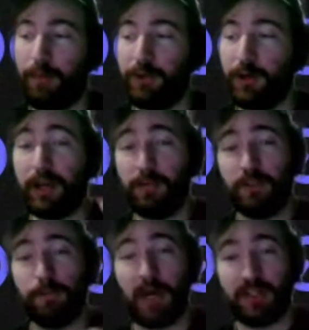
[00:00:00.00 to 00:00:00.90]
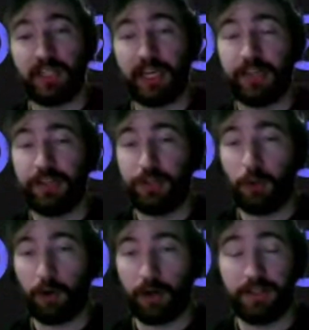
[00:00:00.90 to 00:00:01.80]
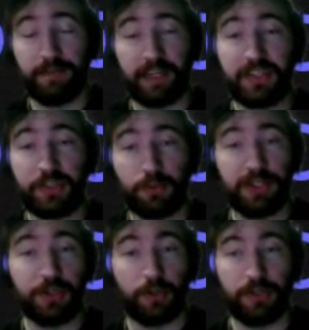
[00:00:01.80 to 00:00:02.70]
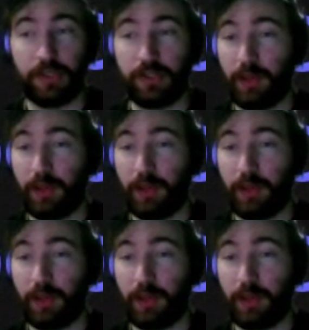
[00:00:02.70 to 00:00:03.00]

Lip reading: you're able to monetize your device's resources,